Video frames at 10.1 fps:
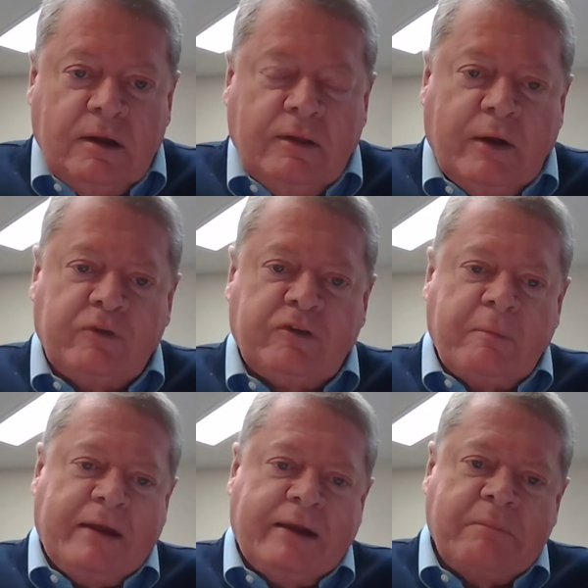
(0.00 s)
There was a
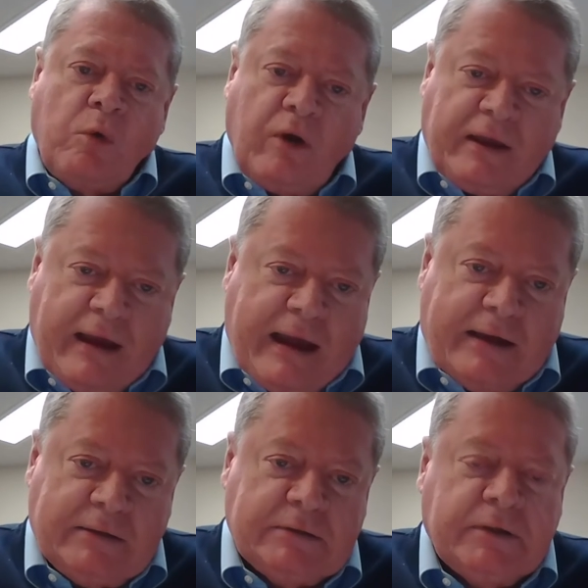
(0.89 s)
man named
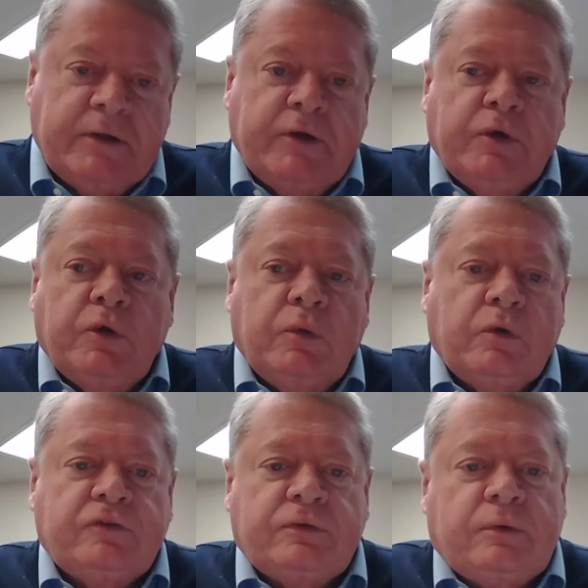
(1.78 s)
Mordecai who
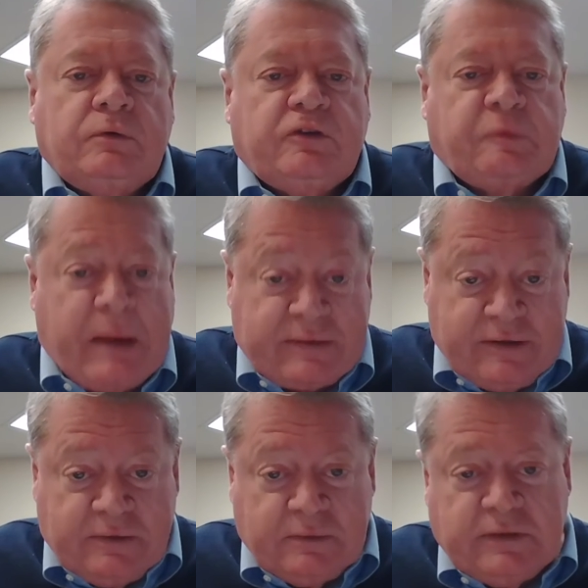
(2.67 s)
was
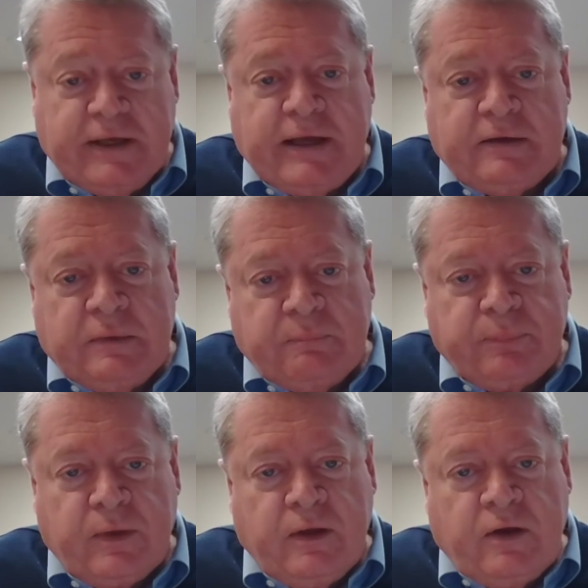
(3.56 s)
respected. He had
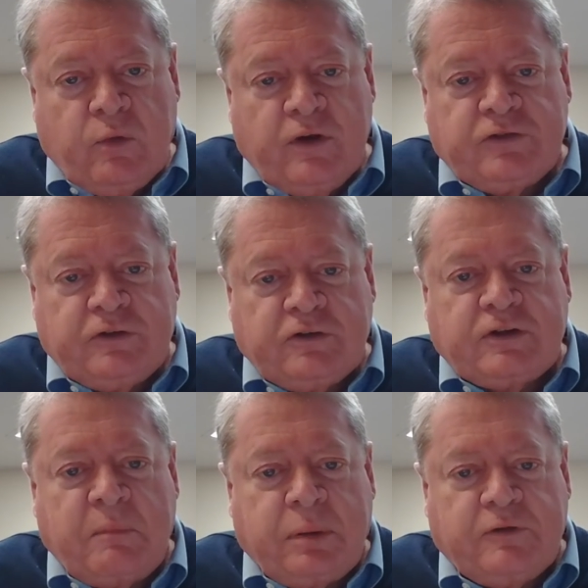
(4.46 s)
risen to
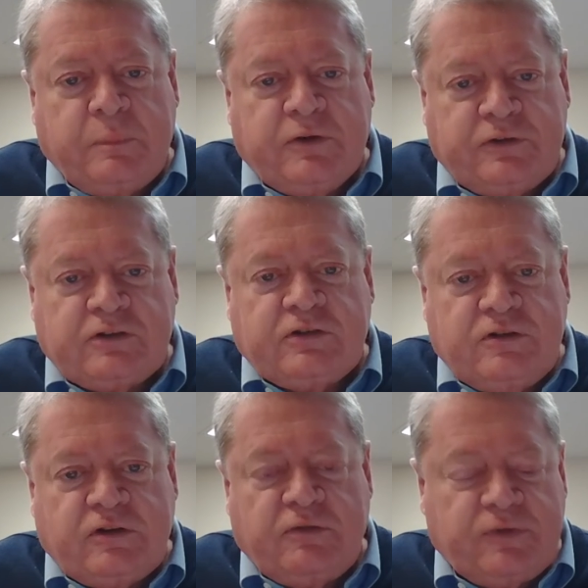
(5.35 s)
some
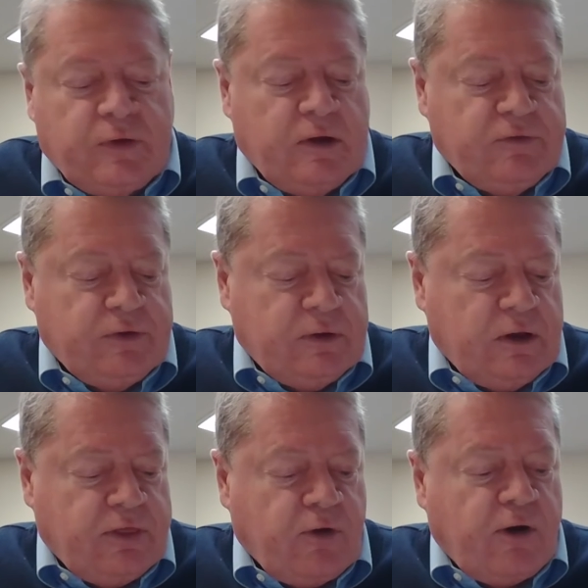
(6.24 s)
positions of, of
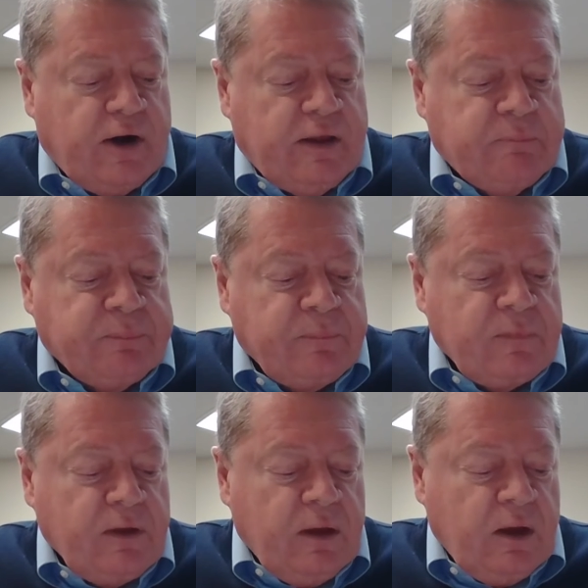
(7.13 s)
authority
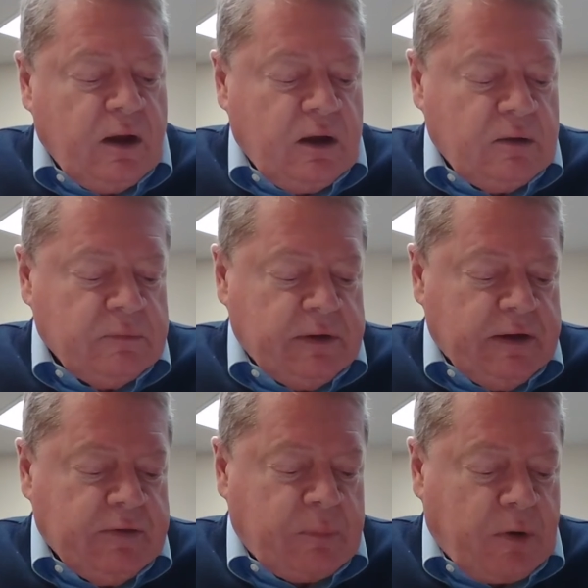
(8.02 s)
um,
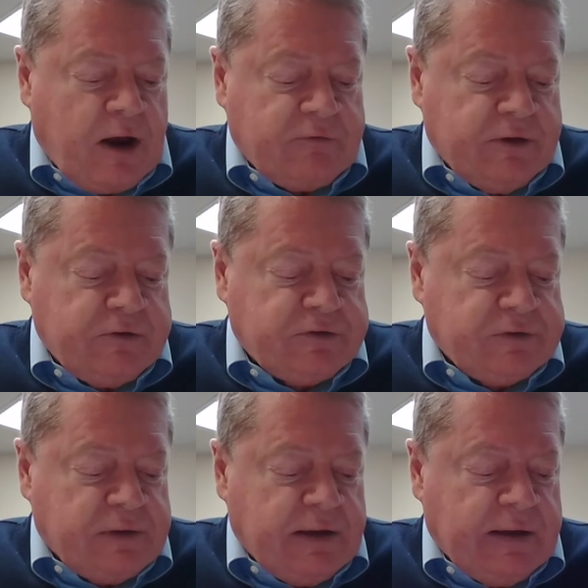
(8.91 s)
in the
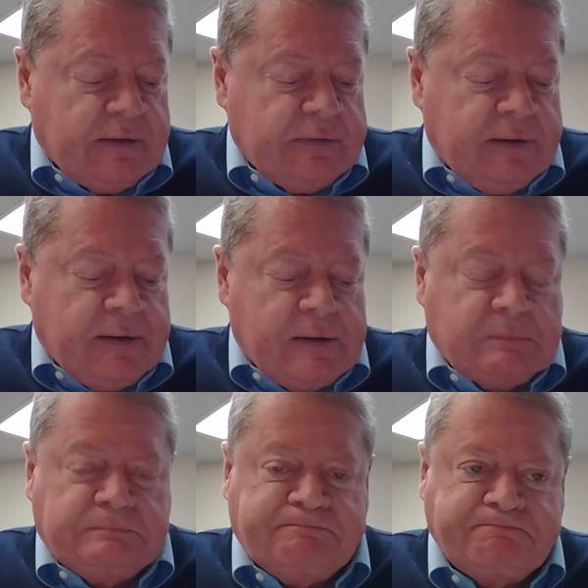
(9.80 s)
province, and um,